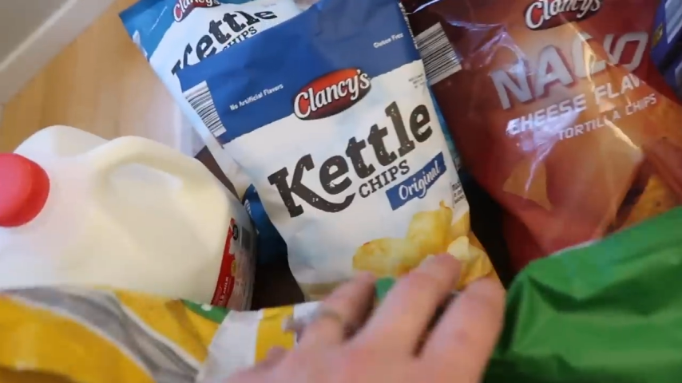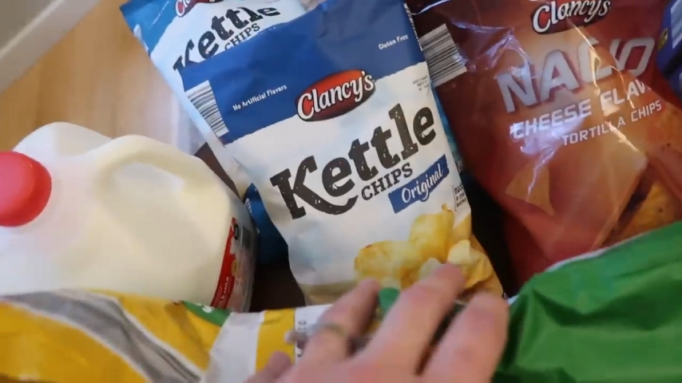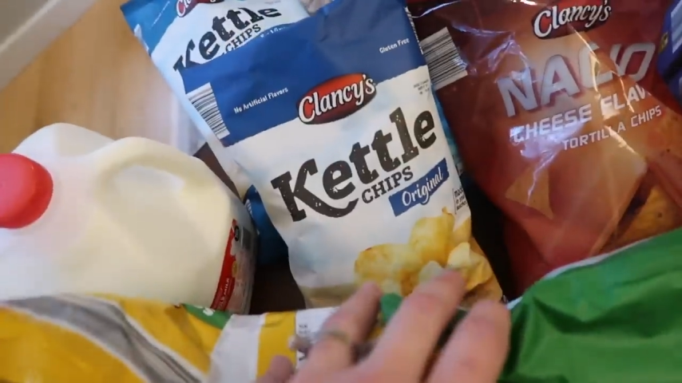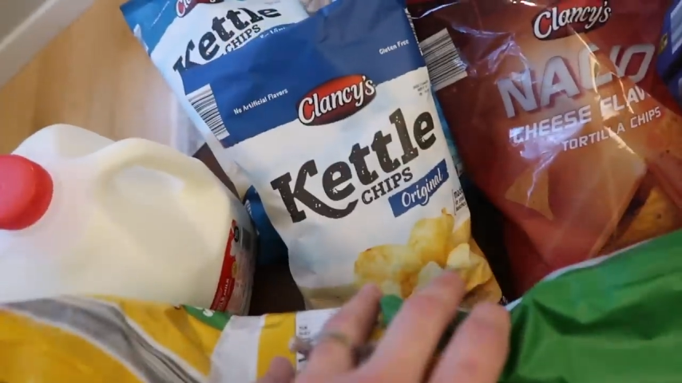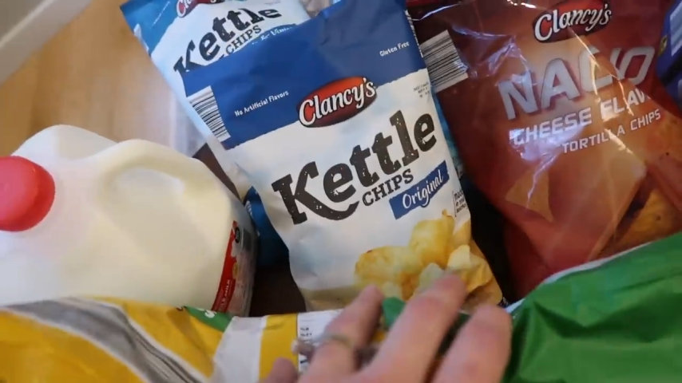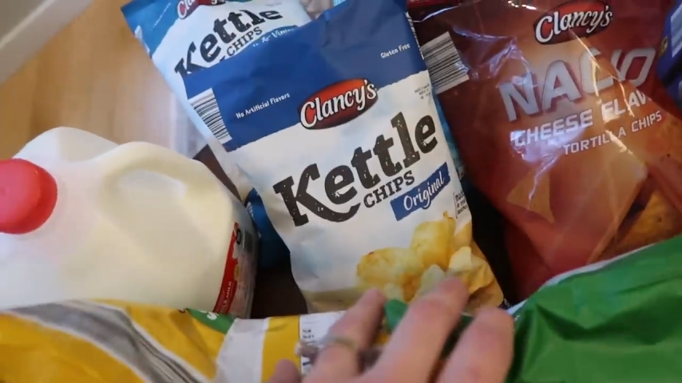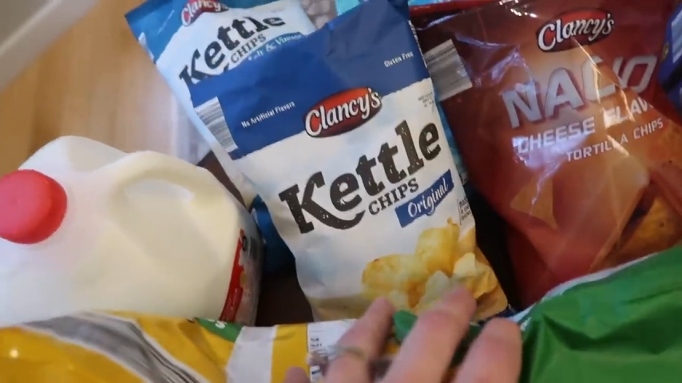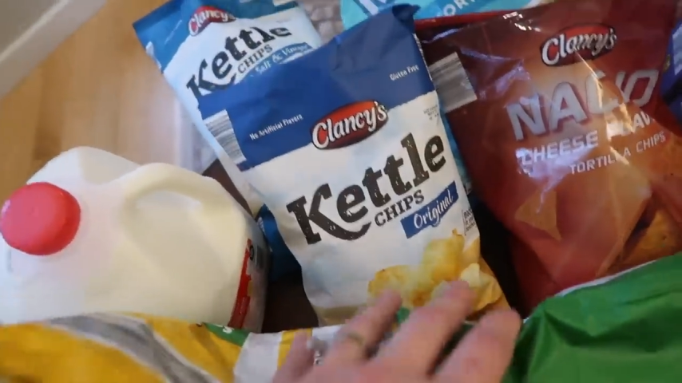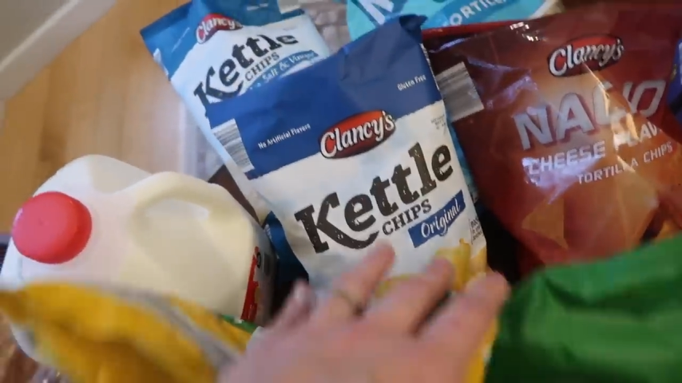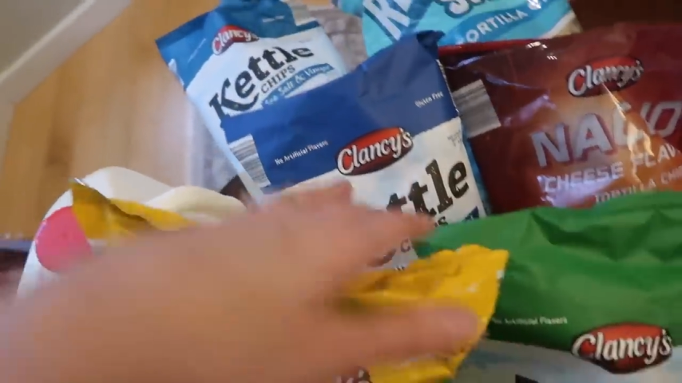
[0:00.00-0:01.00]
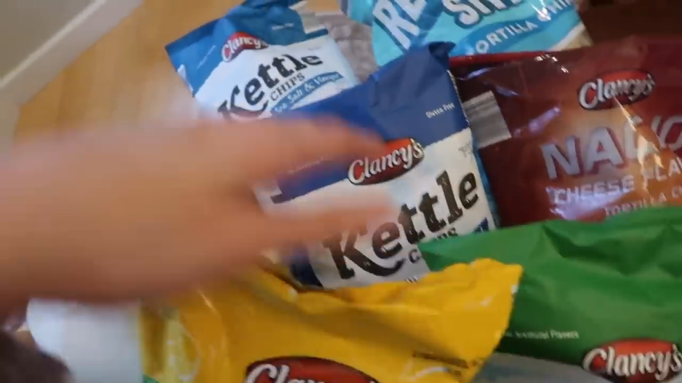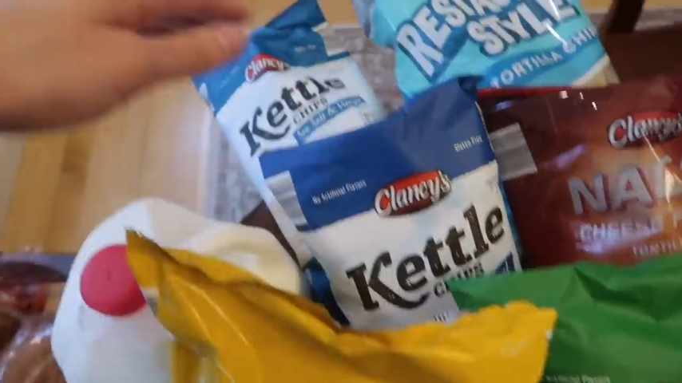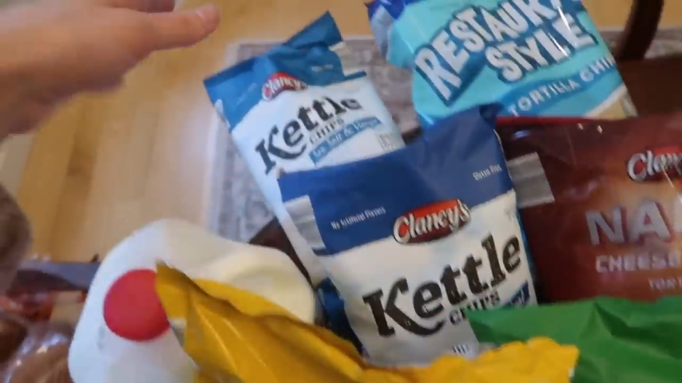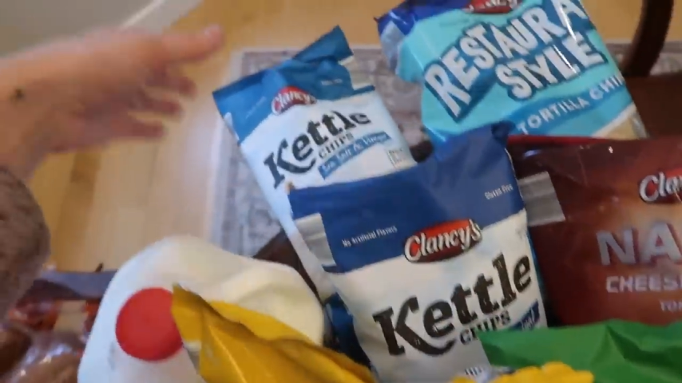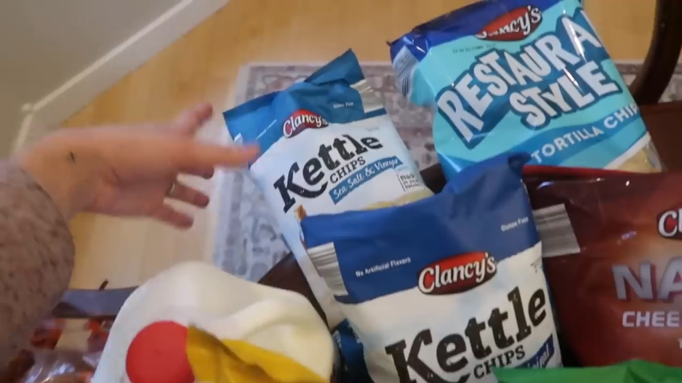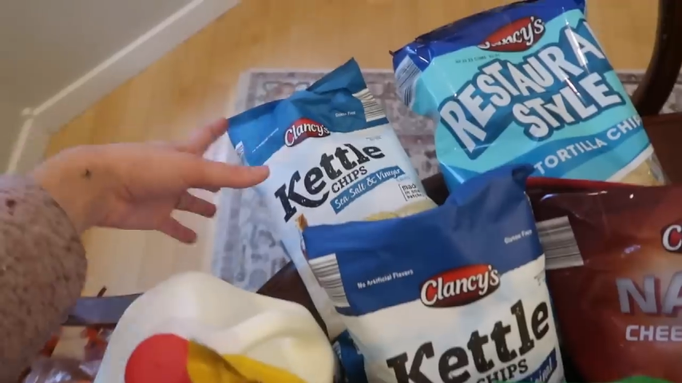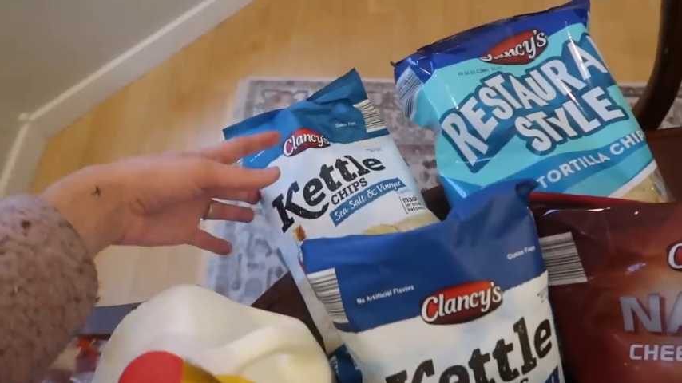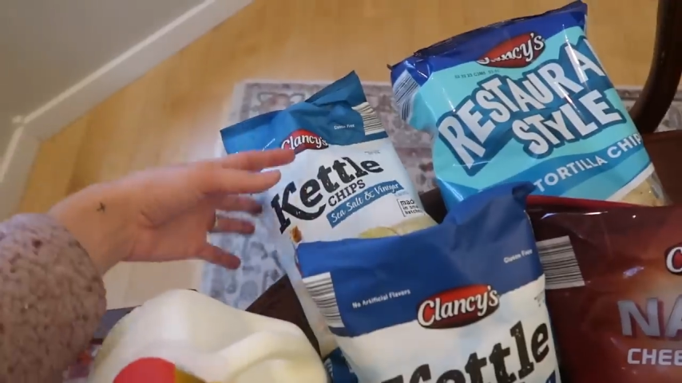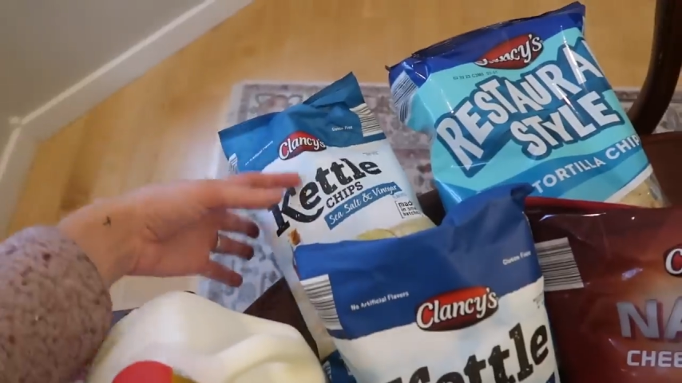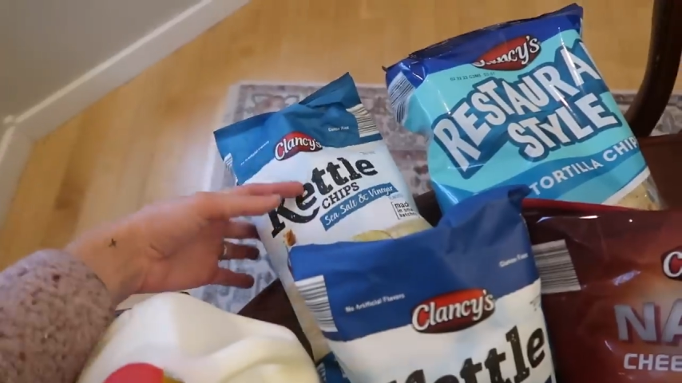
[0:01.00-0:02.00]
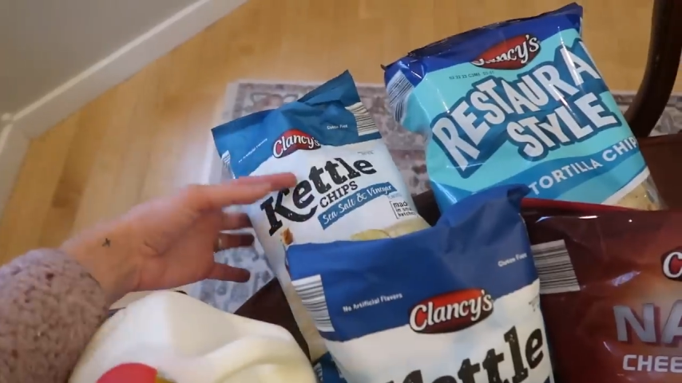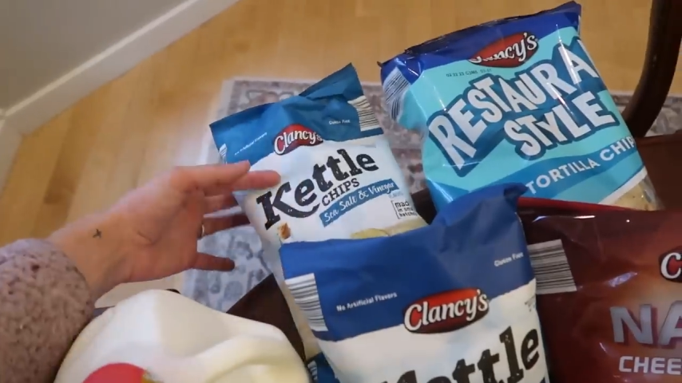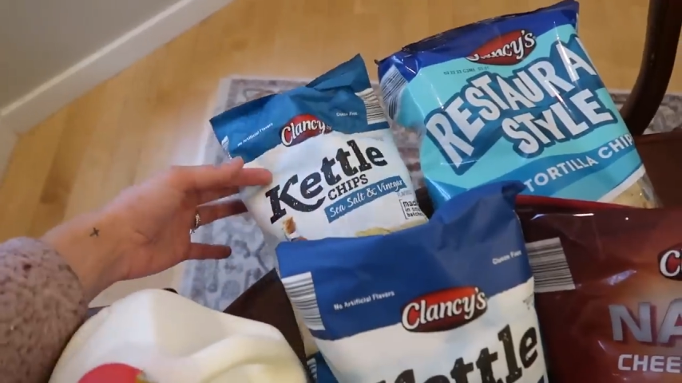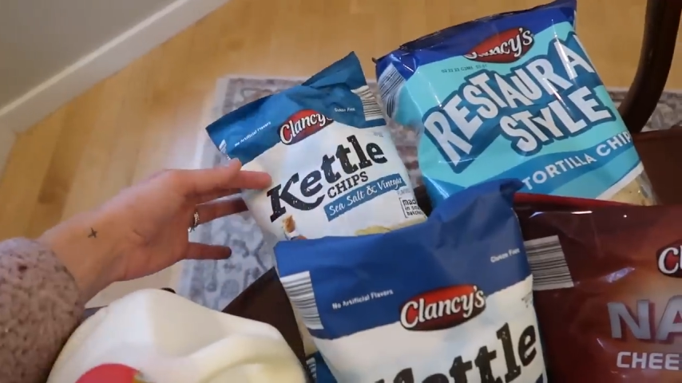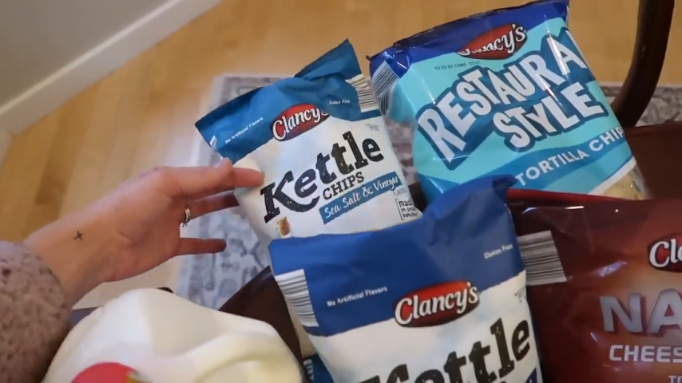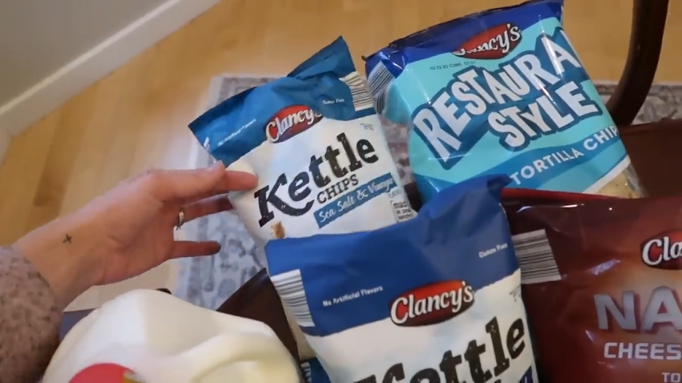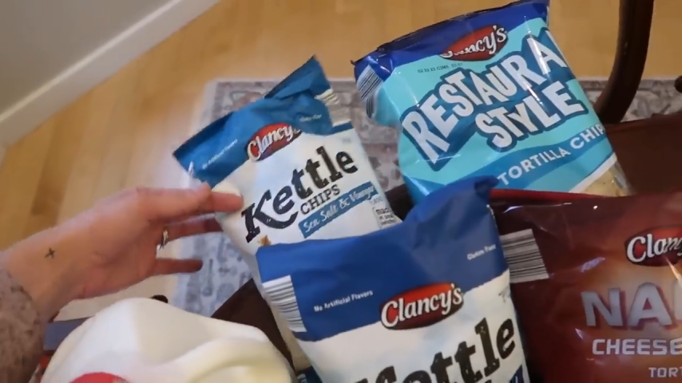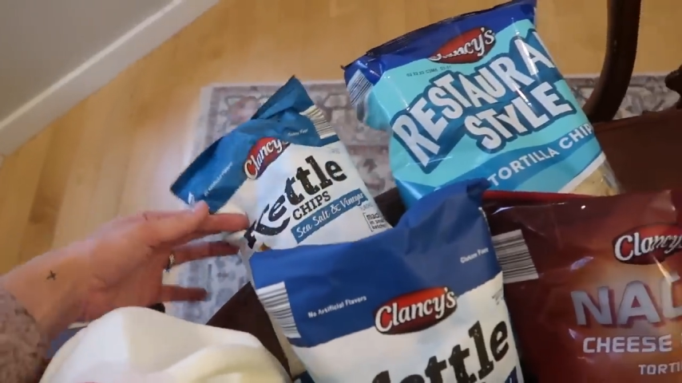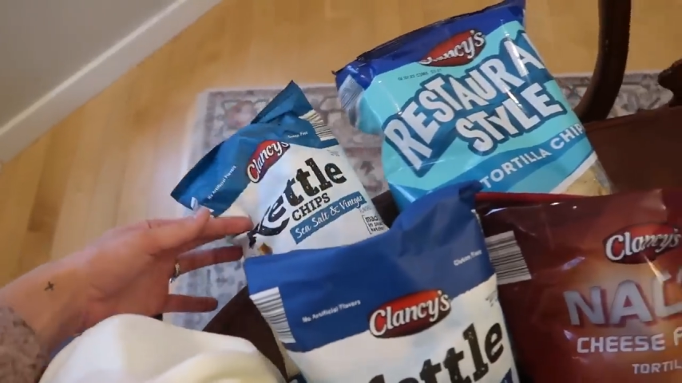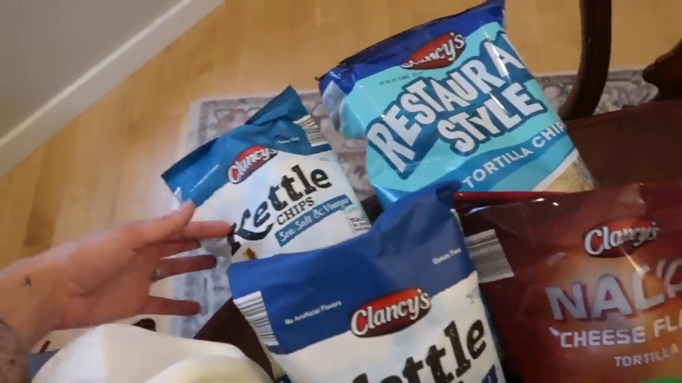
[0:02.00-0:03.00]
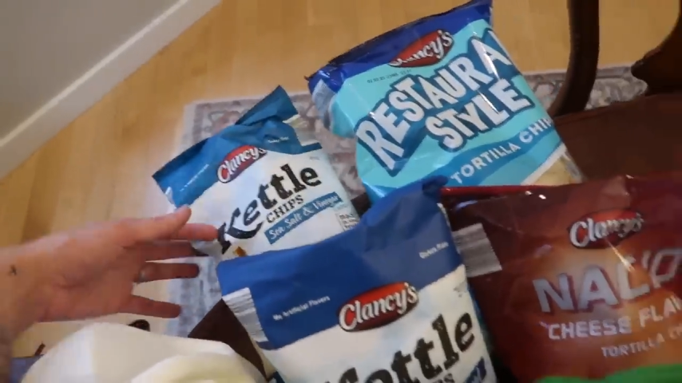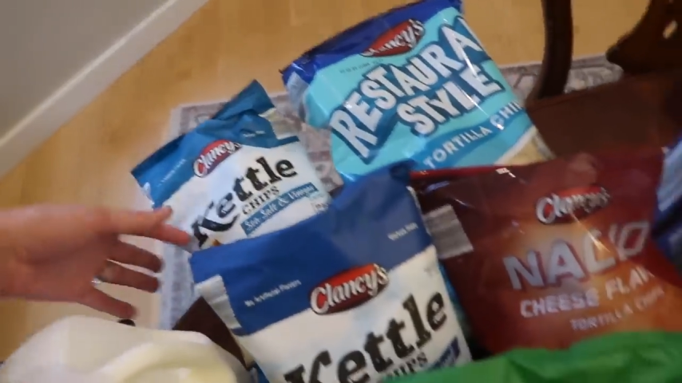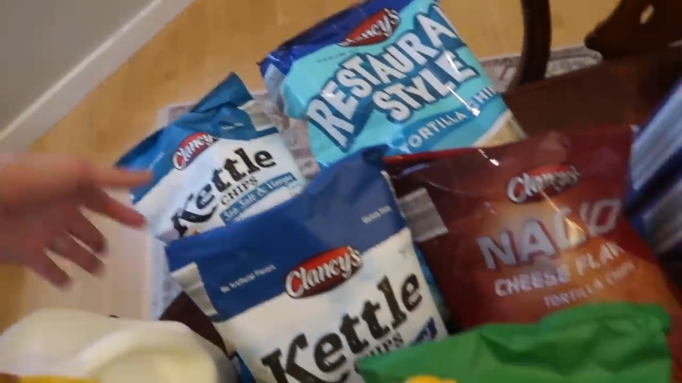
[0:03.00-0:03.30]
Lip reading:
Nobody's mouth can be seen.